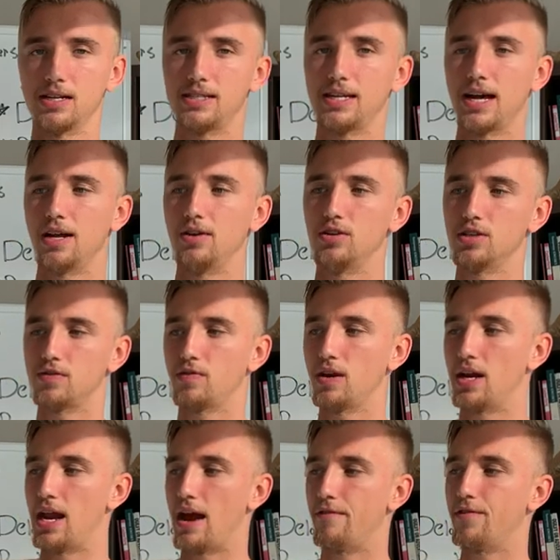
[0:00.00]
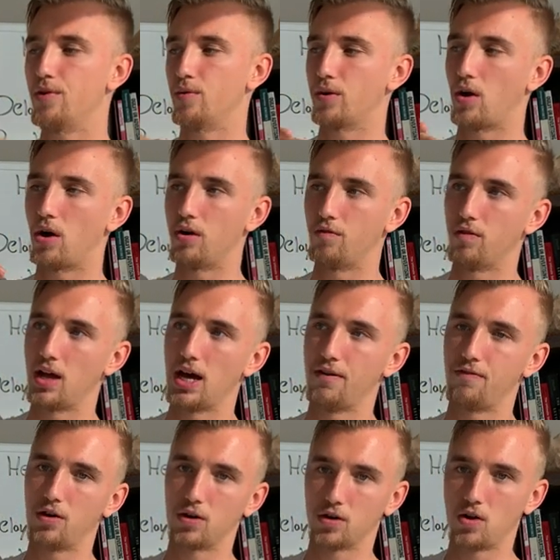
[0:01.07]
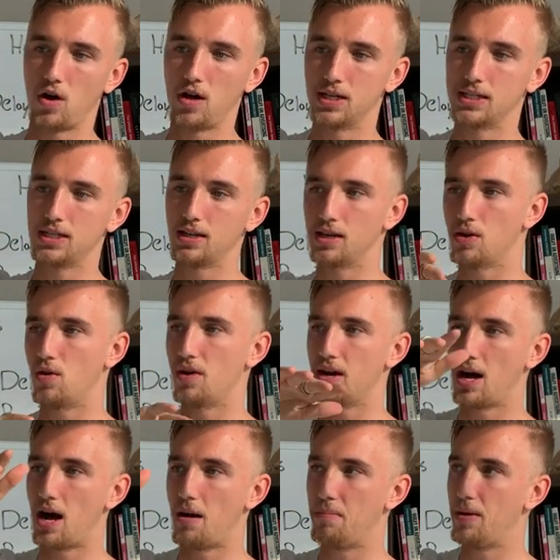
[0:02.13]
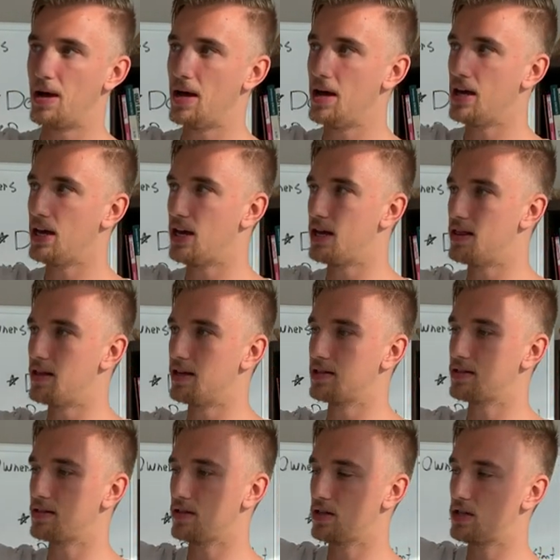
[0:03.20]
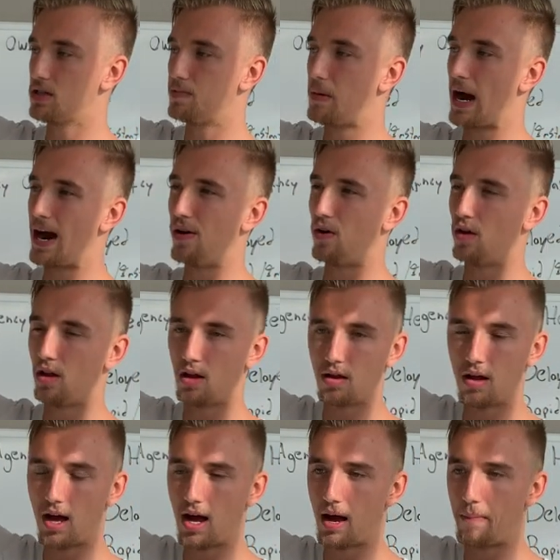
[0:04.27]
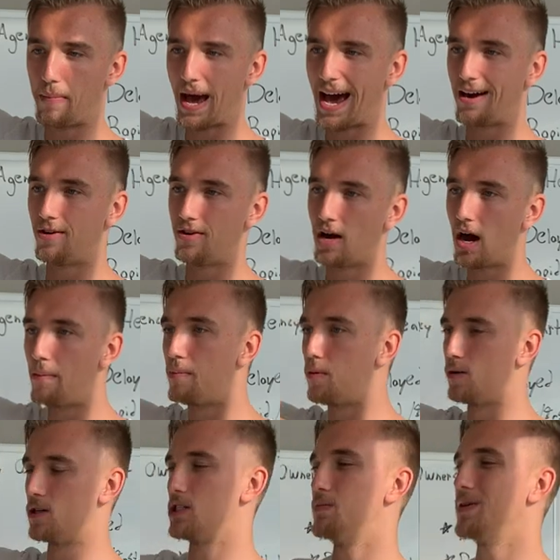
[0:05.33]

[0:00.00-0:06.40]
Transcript: standards for, in every regard of life are constantly going up in this spiral uh, pattern upwards